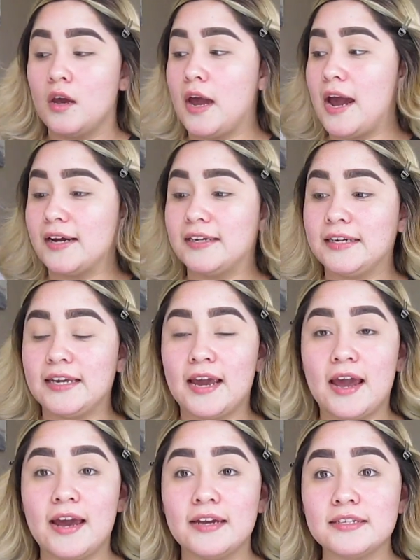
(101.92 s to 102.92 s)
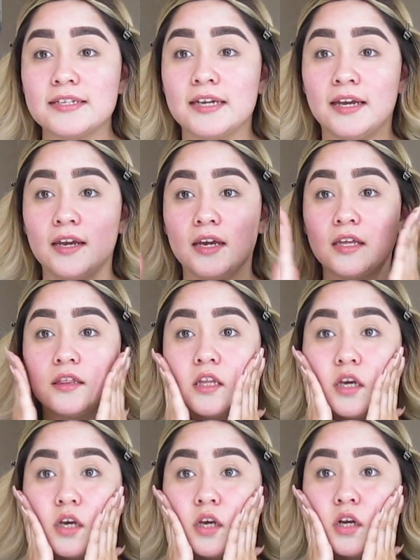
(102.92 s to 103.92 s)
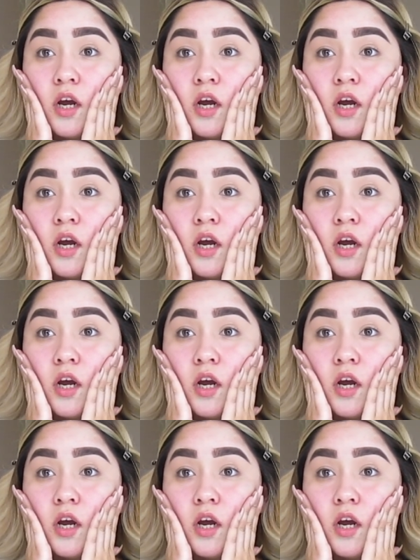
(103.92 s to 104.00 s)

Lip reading: acne at, and then